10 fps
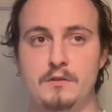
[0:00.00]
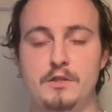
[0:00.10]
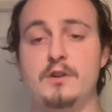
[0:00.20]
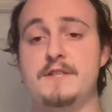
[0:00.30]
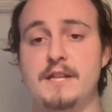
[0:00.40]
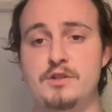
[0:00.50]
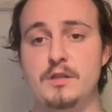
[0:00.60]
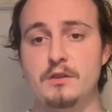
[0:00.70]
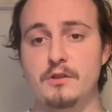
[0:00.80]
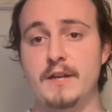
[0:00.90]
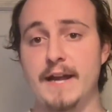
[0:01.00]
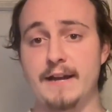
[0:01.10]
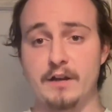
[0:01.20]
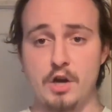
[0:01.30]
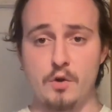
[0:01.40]
You're essentially looking
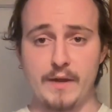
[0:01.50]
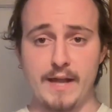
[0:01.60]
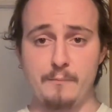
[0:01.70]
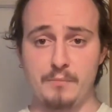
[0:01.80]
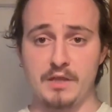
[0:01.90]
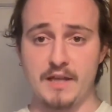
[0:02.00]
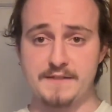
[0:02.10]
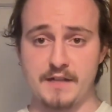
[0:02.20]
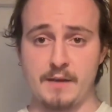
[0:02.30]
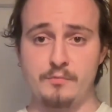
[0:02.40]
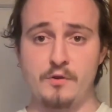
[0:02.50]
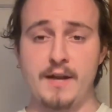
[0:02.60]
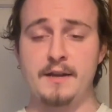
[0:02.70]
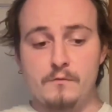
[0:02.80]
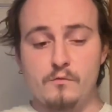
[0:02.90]
at an OEM plus upgrade.